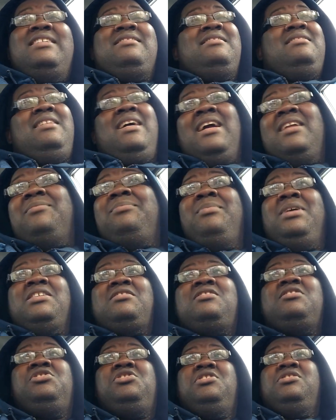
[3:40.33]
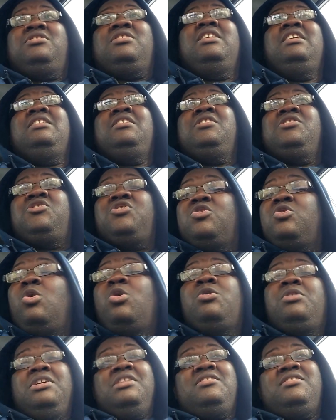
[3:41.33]
has a lot of messages in his
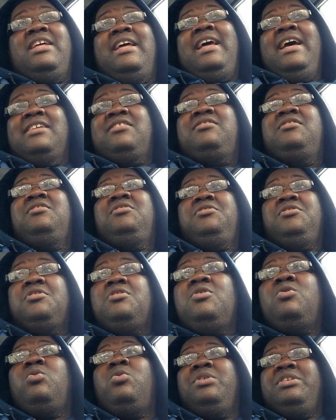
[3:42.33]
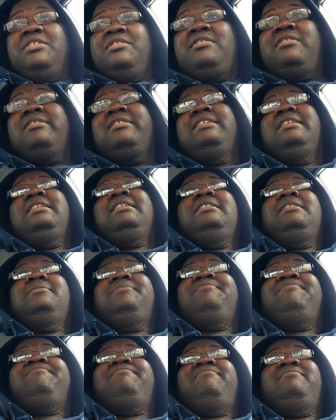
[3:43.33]
stories that has to deal with
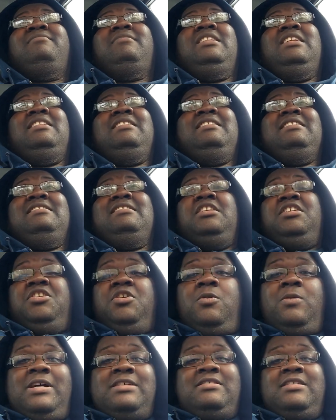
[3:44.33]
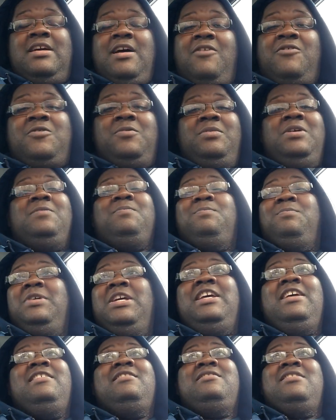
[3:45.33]
the U.S. government
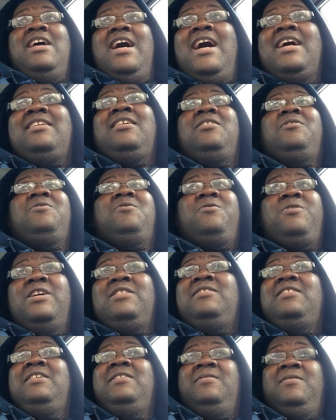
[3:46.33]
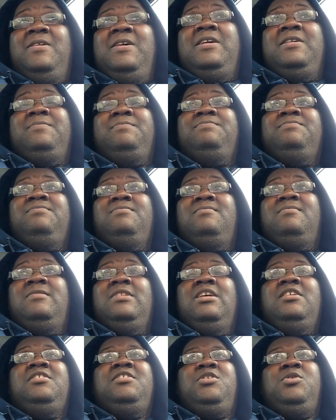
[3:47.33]
being not a friendly thing,
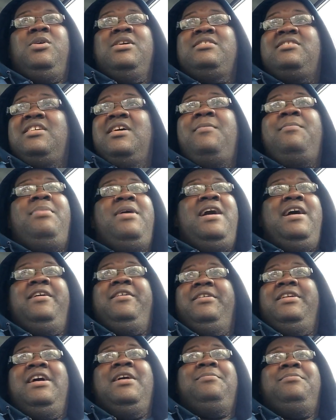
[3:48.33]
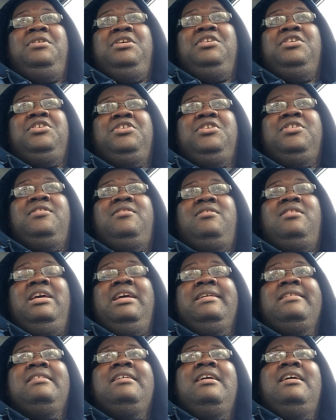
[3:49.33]
U.S. empire not being a good
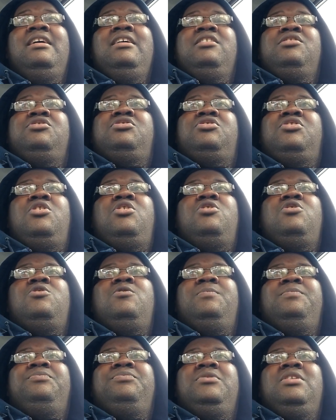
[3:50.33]
thing. So